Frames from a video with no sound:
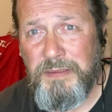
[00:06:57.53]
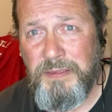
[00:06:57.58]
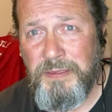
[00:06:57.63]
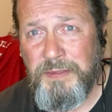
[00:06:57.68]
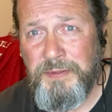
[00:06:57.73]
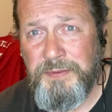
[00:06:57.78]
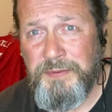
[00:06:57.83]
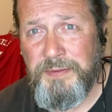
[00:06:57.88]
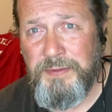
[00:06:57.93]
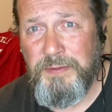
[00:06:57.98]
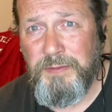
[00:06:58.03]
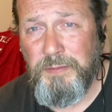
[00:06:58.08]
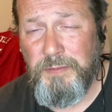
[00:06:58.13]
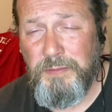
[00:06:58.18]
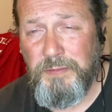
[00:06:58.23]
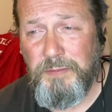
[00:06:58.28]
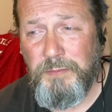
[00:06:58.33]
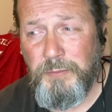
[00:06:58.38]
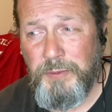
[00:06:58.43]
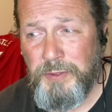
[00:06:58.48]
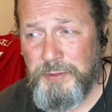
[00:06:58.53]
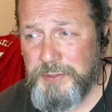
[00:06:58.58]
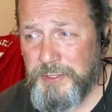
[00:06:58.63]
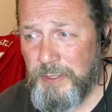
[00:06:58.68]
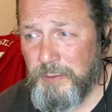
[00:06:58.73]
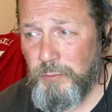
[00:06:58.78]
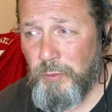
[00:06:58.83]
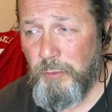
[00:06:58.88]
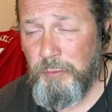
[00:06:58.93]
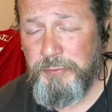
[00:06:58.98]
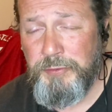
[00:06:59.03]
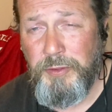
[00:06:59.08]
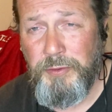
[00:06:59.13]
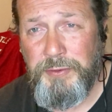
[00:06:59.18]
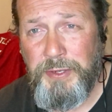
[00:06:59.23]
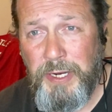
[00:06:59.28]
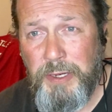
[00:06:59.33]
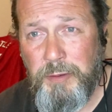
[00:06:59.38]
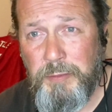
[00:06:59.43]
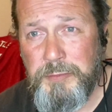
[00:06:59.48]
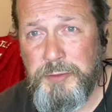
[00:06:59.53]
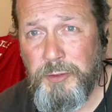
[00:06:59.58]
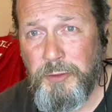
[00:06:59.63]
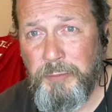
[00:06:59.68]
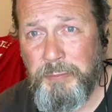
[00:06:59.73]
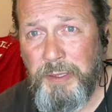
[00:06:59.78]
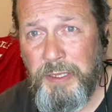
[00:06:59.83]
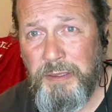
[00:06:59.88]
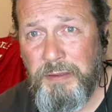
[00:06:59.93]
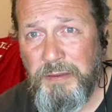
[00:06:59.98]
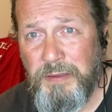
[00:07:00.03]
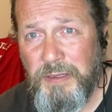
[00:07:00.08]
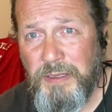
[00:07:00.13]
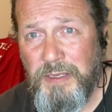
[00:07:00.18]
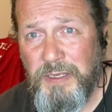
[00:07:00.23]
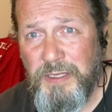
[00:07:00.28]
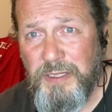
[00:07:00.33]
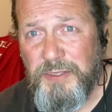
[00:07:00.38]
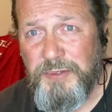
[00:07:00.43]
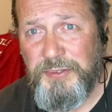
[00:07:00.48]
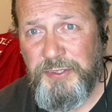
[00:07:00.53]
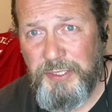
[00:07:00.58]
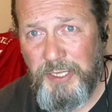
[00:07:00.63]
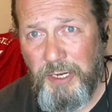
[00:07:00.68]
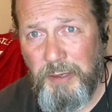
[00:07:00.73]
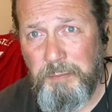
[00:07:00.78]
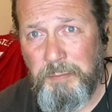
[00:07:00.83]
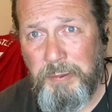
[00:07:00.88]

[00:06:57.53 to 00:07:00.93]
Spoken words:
And when I say what we've got now, I'm talking about the young